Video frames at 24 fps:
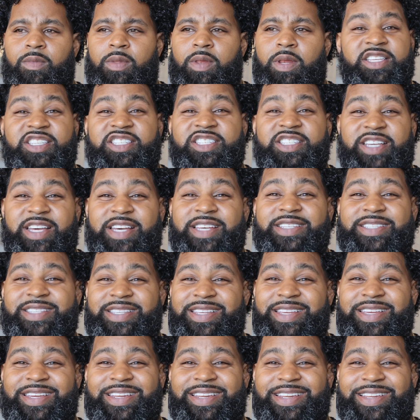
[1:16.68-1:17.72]

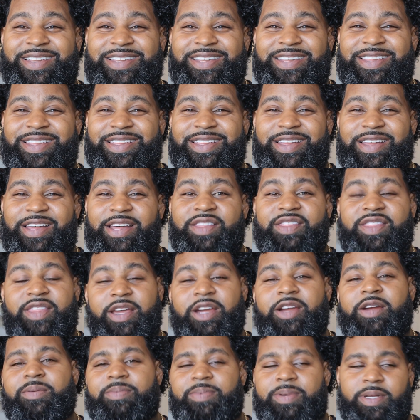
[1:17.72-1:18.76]
suggested a
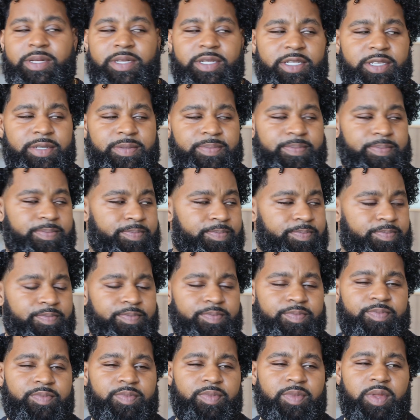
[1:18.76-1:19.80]
therapist.
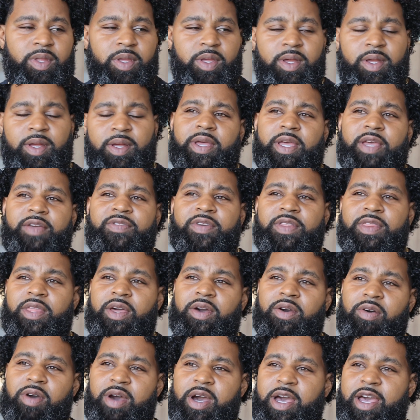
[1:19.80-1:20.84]
Even
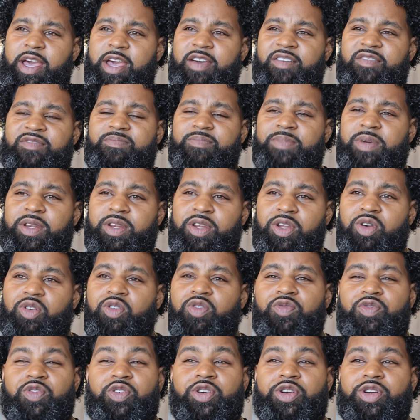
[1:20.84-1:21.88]
though I have
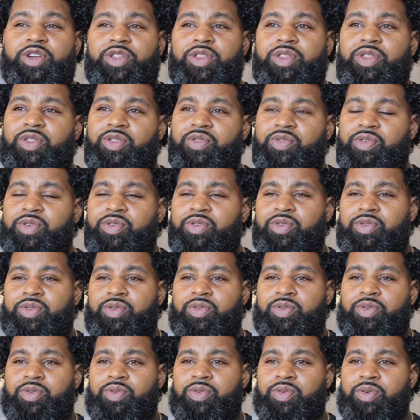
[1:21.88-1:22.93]
maneuvered
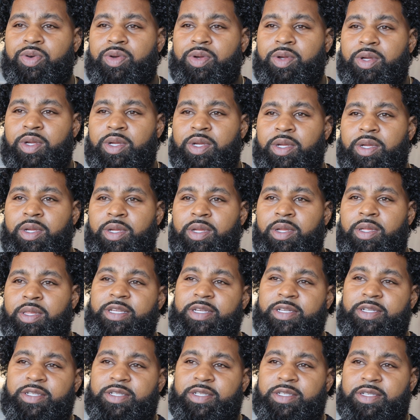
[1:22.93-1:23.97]
through
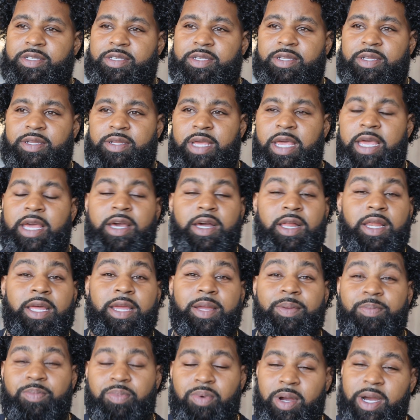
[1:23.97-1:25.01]
this
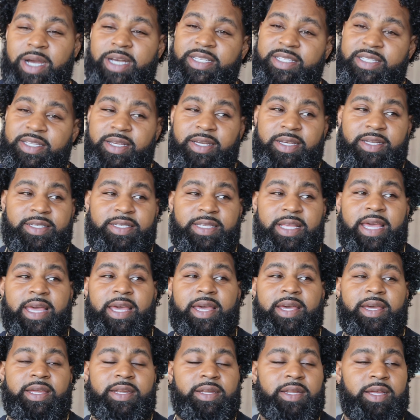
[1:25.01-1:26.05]
healing process,
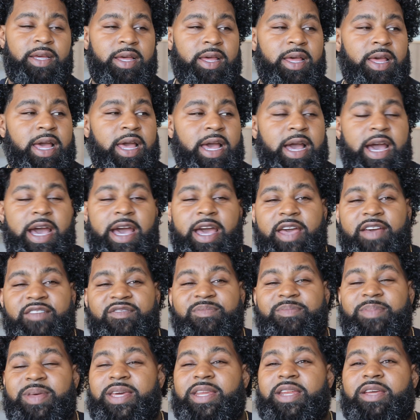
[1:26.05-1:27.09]
and I
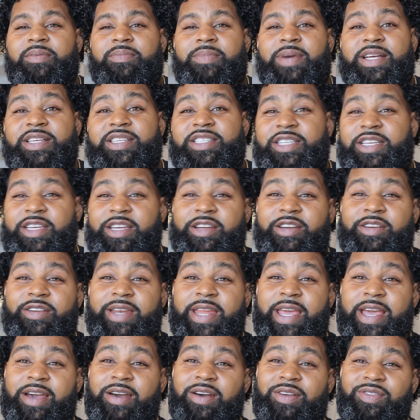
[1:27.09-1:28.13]
have been in my chair
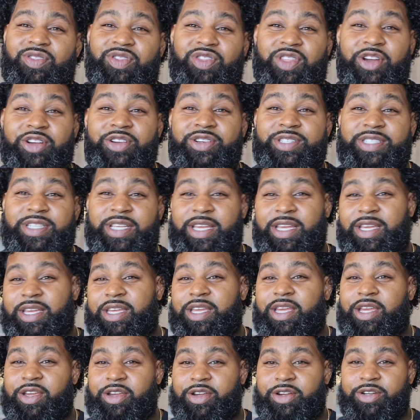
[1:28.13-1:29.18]
now
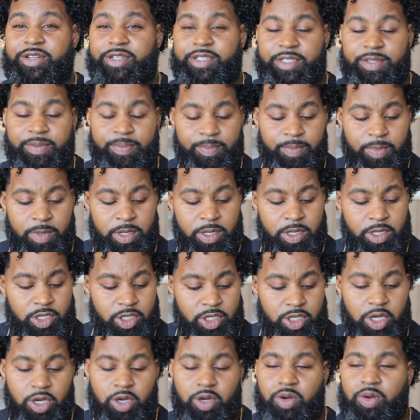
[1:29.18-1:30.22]
13 years.
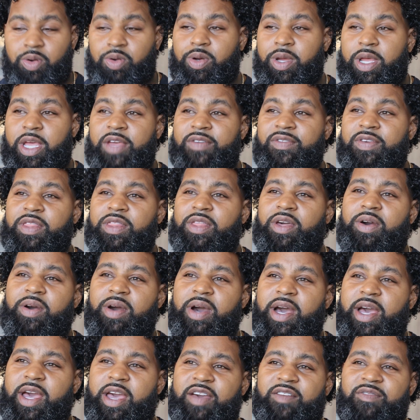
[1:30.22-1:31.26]
So even though
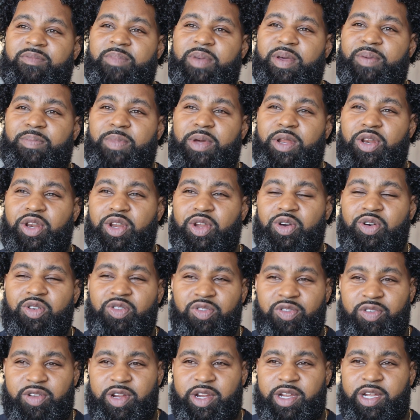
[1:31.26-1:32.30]
I have been
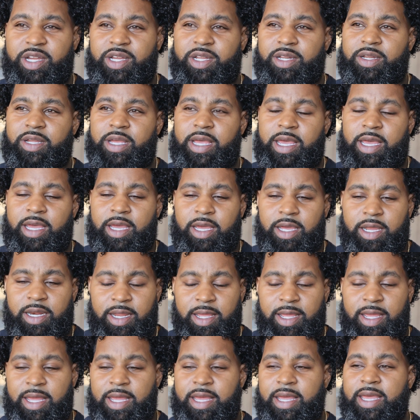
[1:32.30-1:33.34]
maneuvering
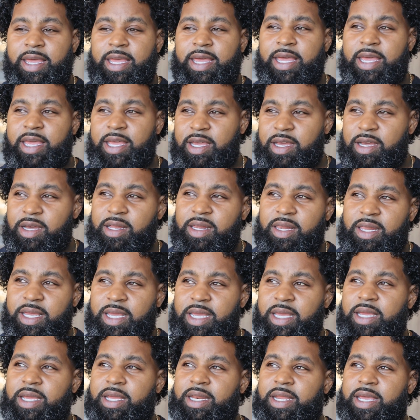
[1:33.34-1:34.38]
and
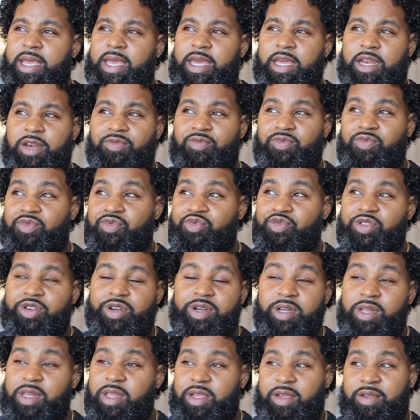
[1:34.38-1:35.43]
healing, and
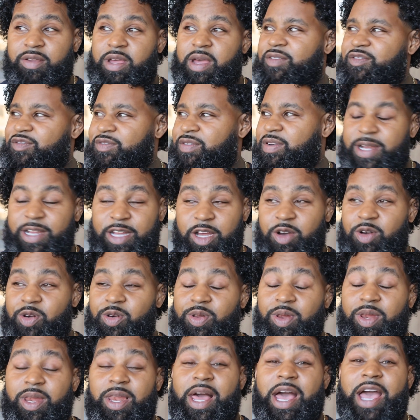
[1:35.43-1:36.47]
really my
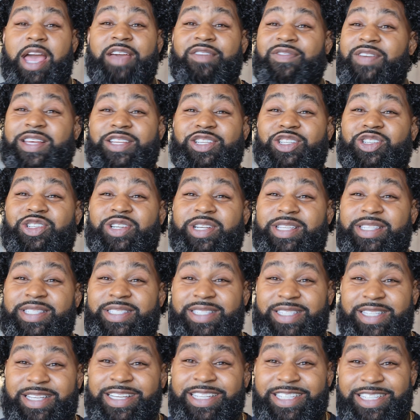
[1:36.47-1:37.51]
whole life has
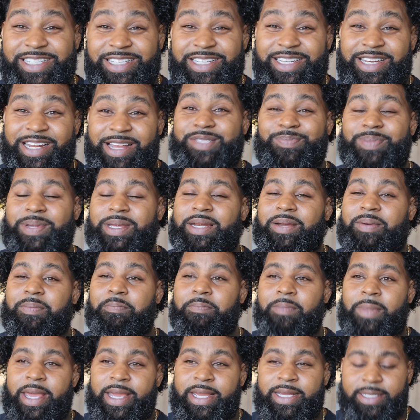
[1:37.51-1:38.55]
transitioned, it's been
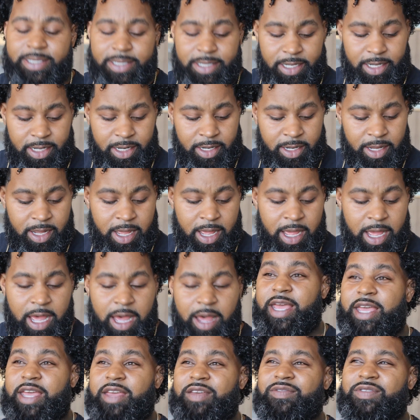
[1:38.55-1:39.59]
amazing.
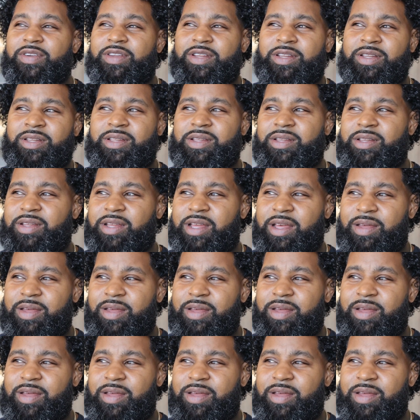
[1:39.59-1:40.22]
I even